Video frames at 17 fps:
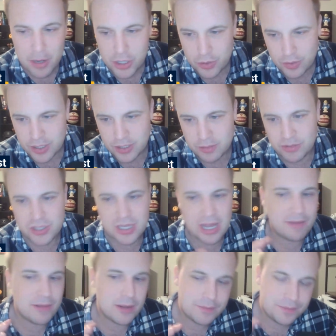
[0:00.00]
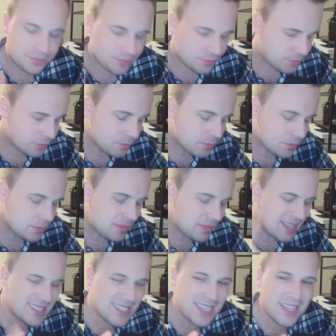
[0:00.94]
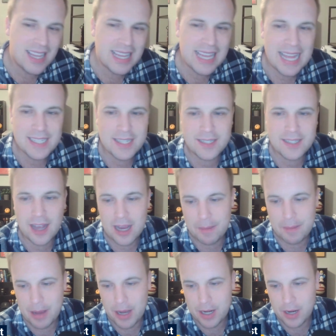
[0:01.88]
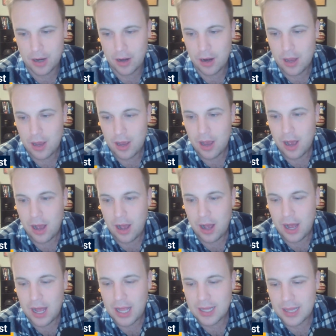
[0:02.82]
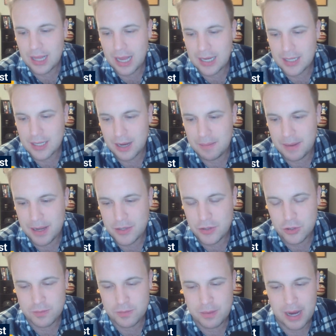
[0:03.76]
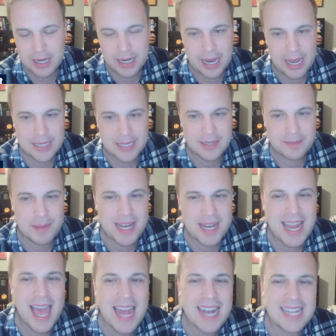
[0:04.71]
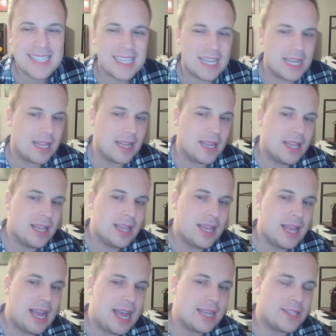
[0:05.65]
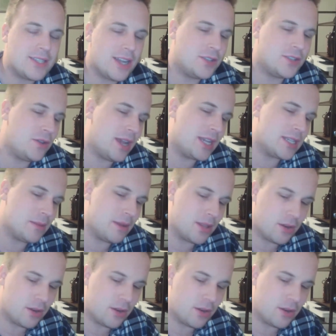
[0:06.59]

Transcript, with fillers: doing some stuff. Still a lot to talk about here on the Locked On Pacers podcast, but not until I talk to you guys about the